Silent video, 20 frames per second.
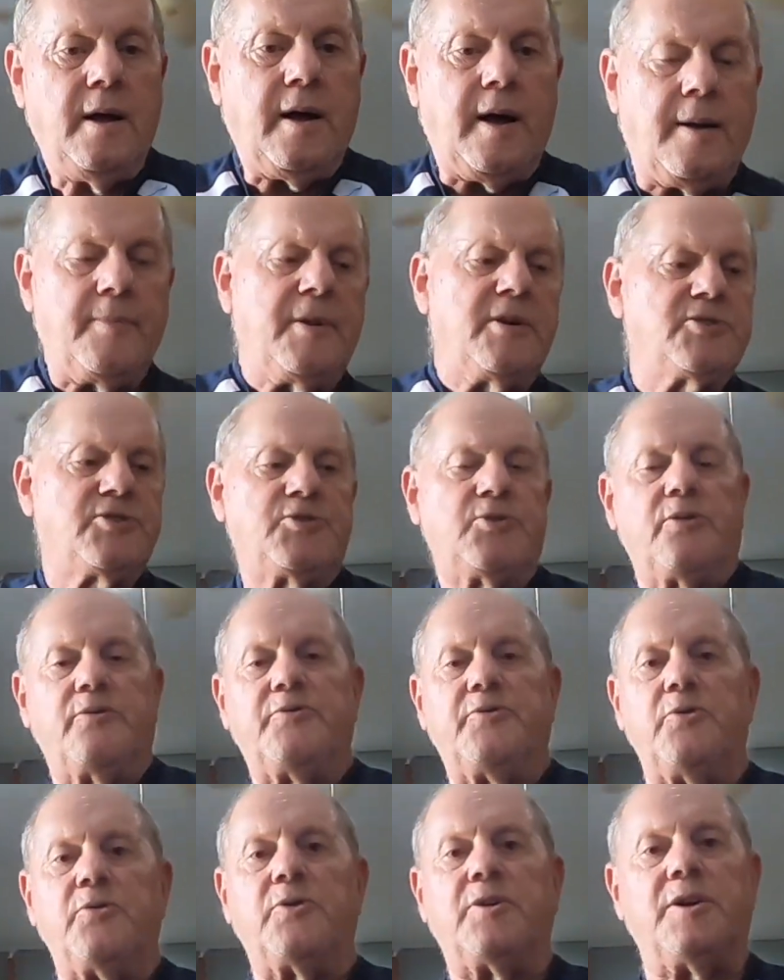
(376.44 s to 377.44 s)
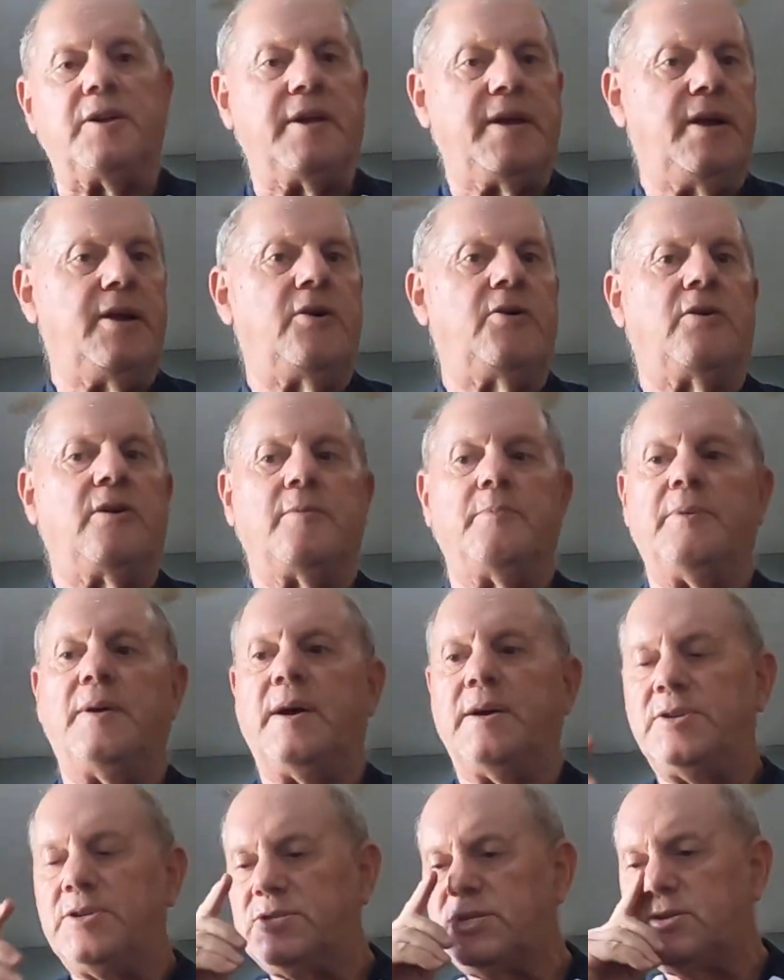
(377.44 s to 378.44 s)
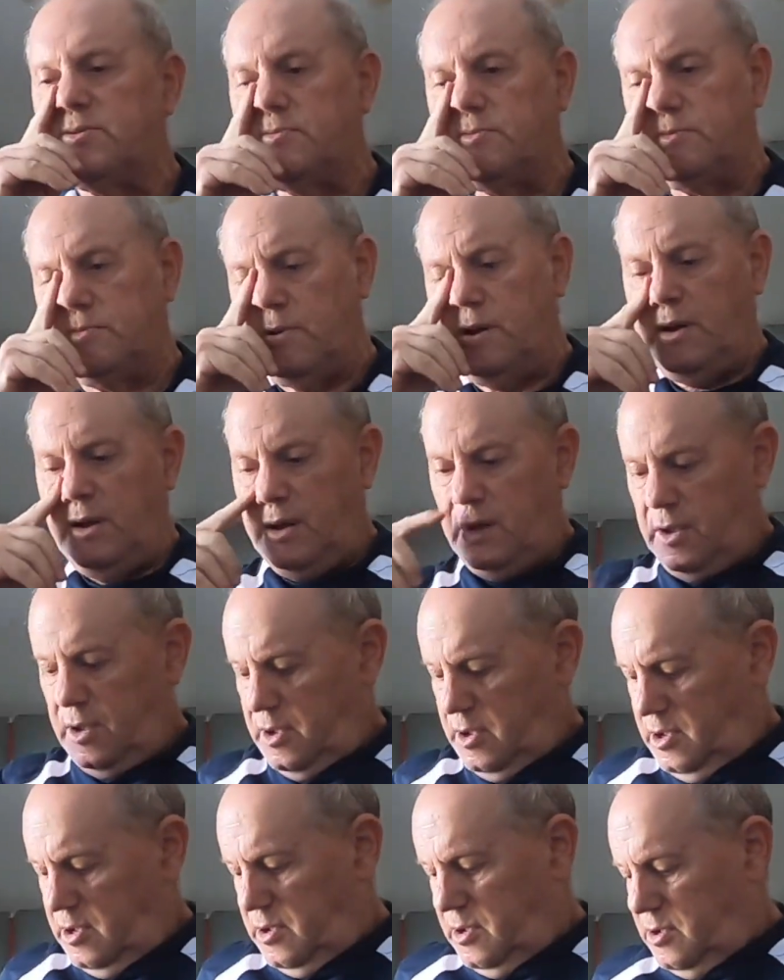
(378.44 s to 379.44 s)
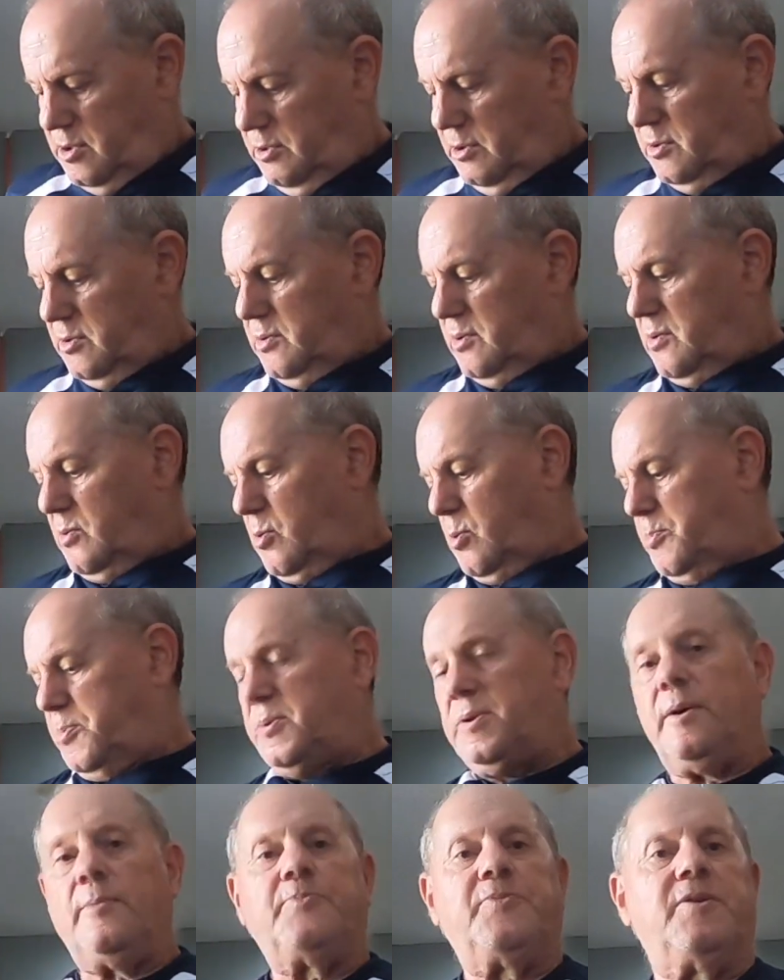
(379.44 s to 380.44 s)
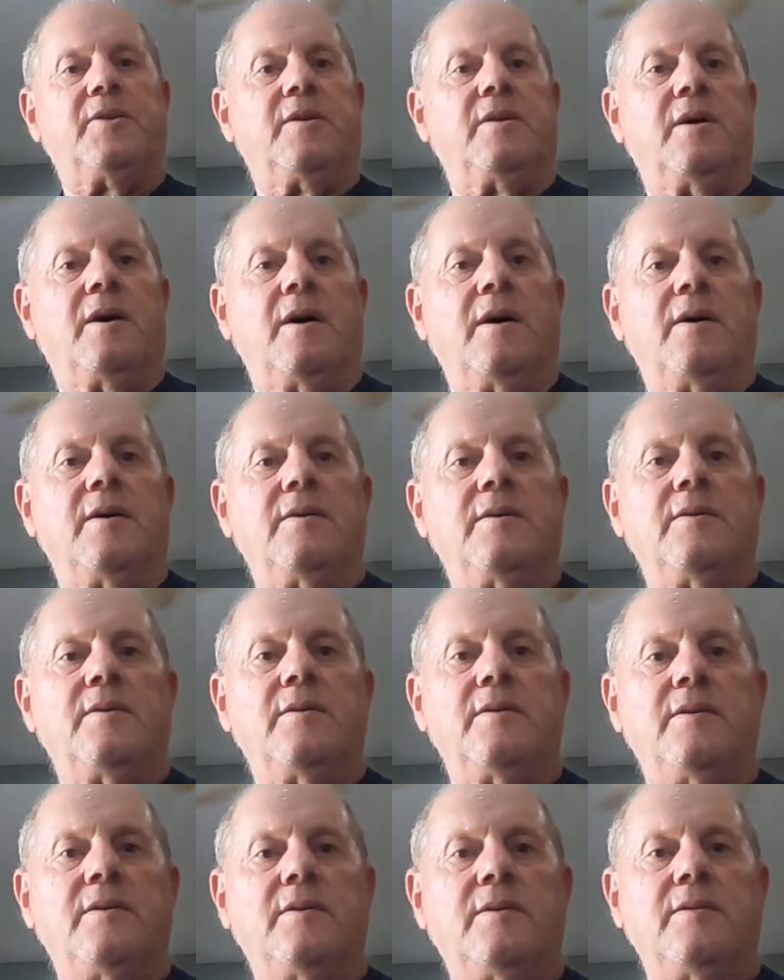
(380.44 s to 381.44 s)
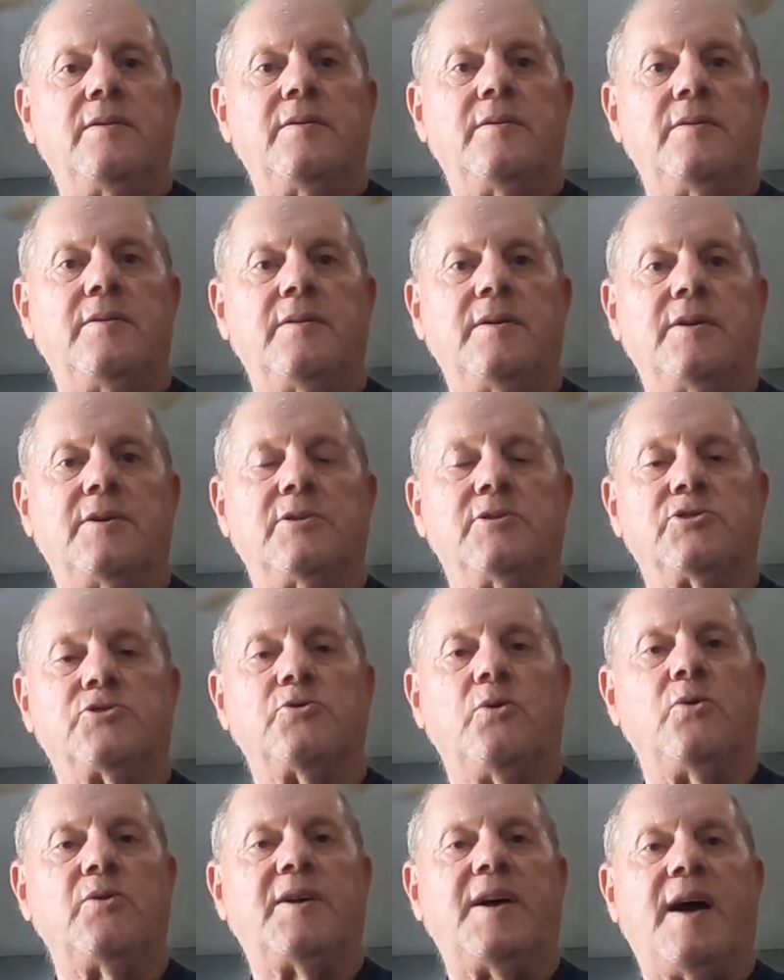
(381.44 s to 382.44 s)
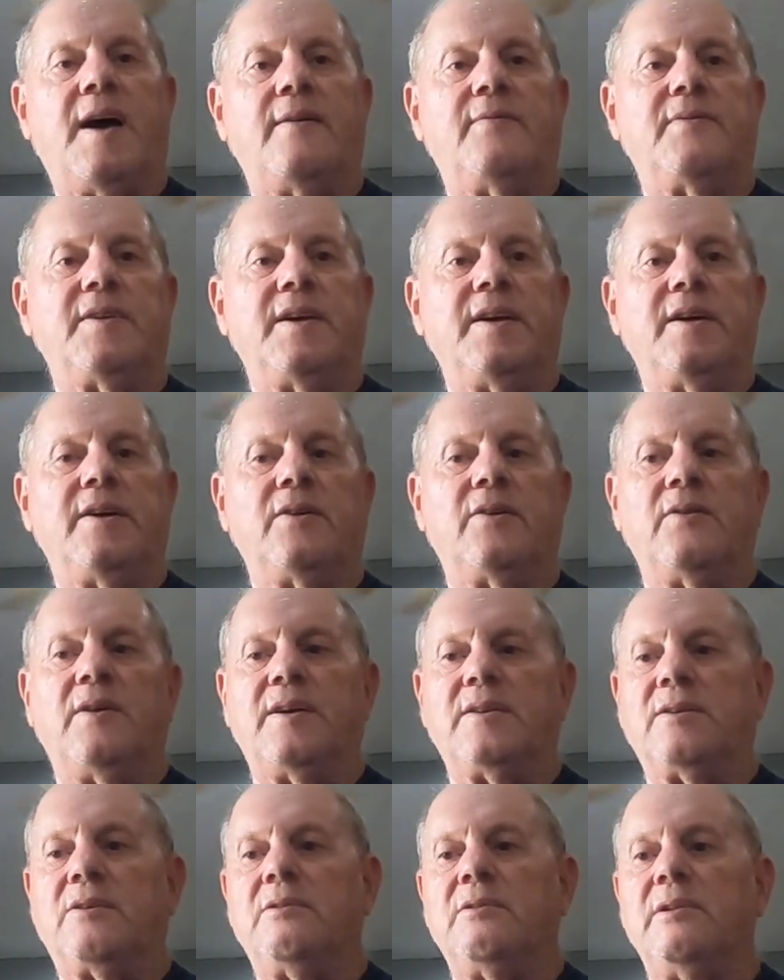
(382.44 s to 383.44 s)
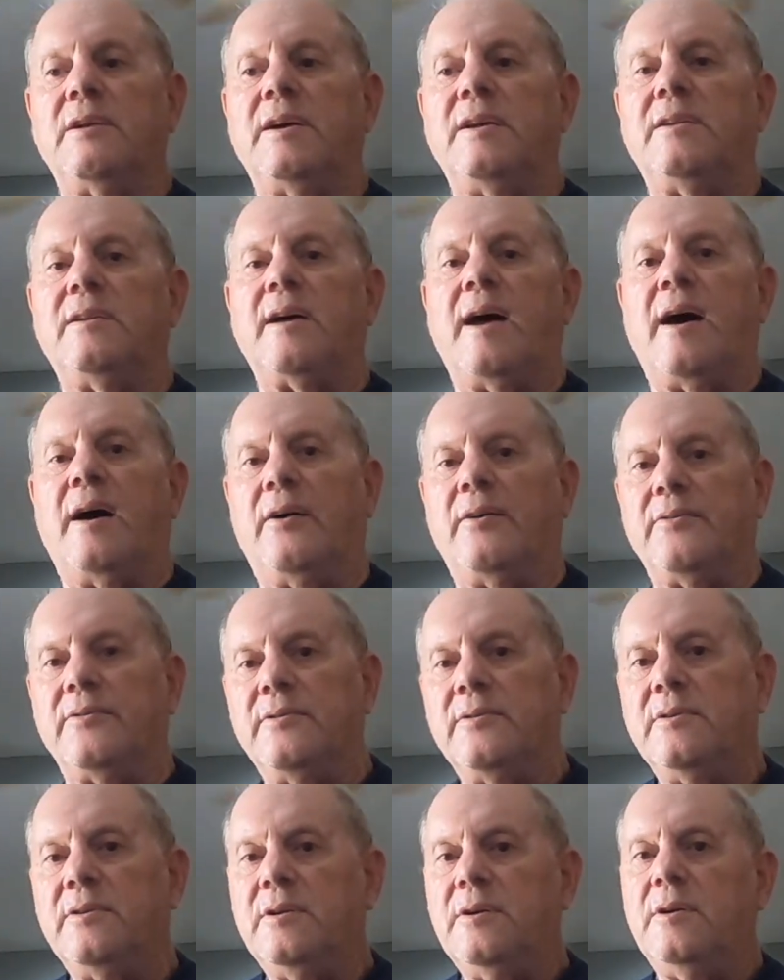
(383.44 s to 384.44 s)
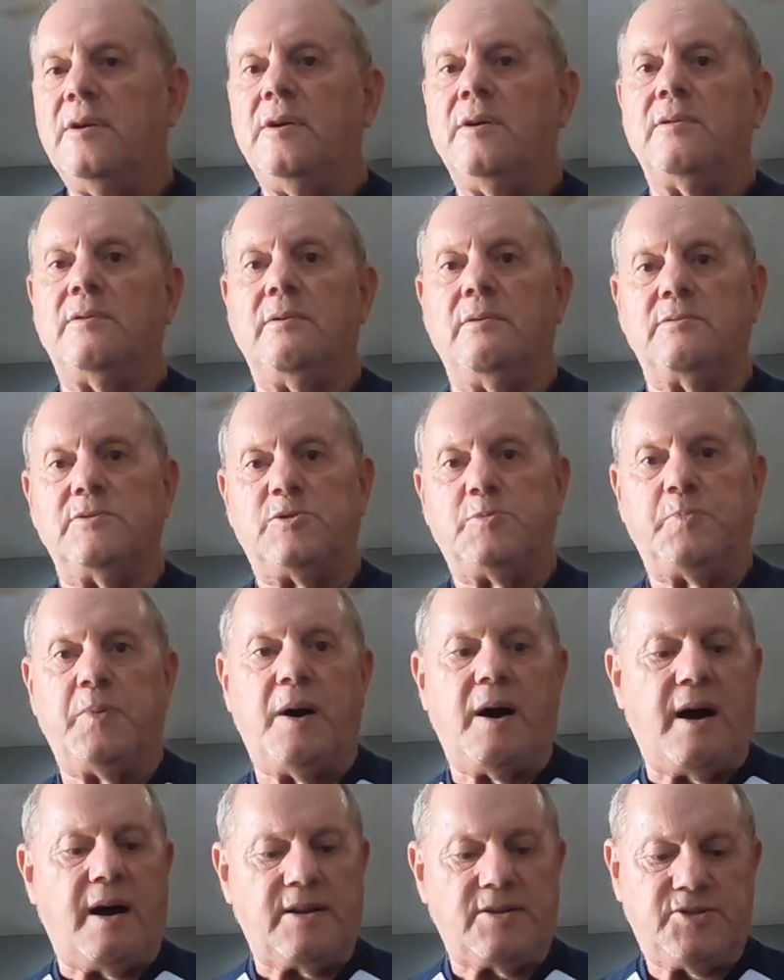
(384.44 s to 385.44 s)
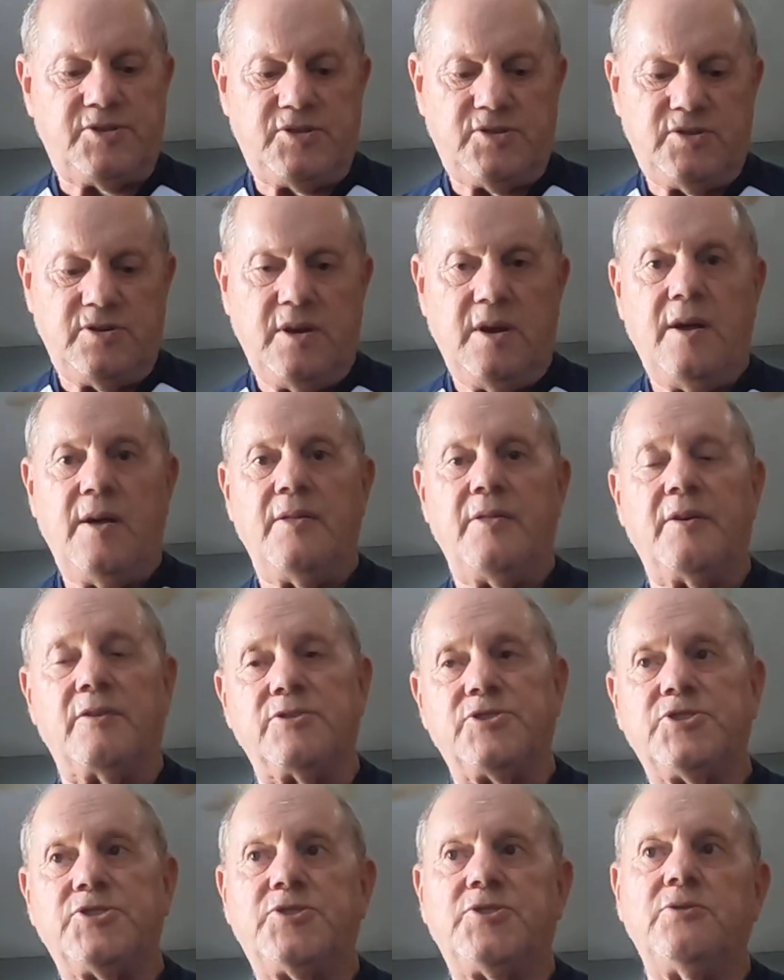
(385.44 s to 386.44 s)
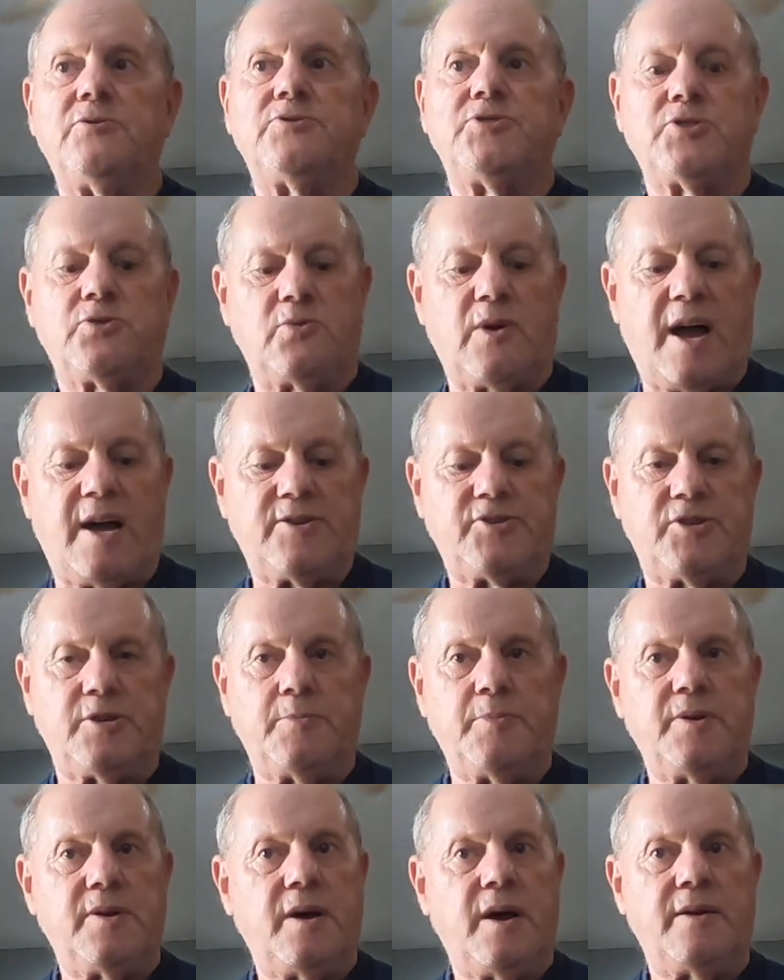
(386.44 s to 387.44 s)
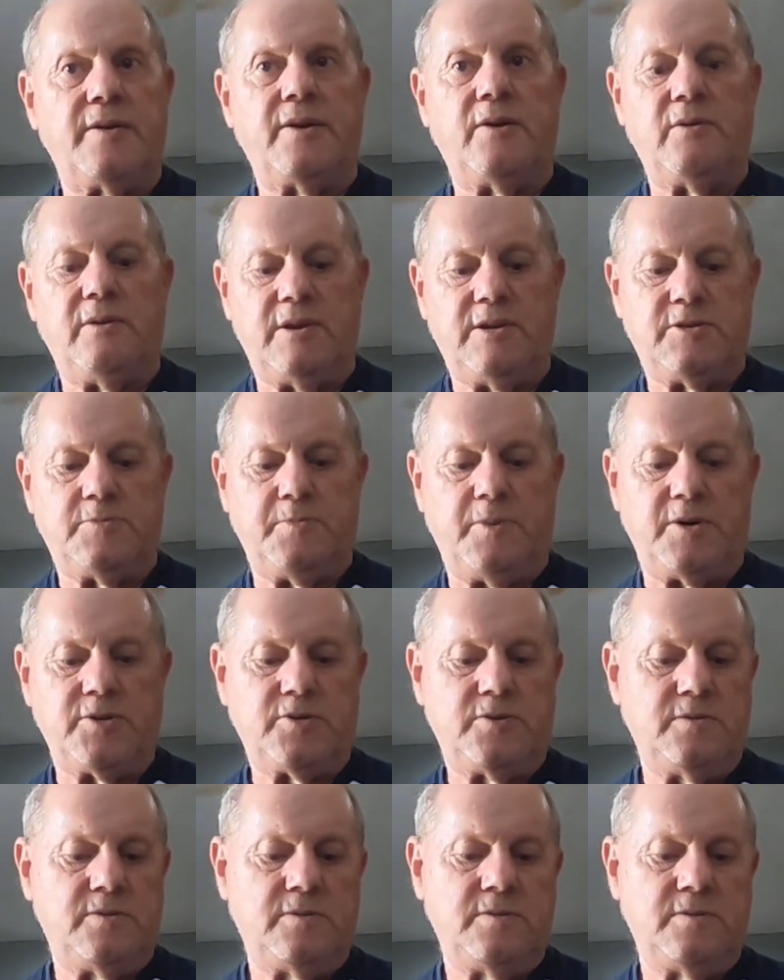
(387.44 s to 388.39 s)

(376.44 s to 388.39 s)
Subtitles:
I'm not sure if you can hear it, but I just opened up the control cavity here and cleaned out those pots. They're still scratchy, but not nearly as much.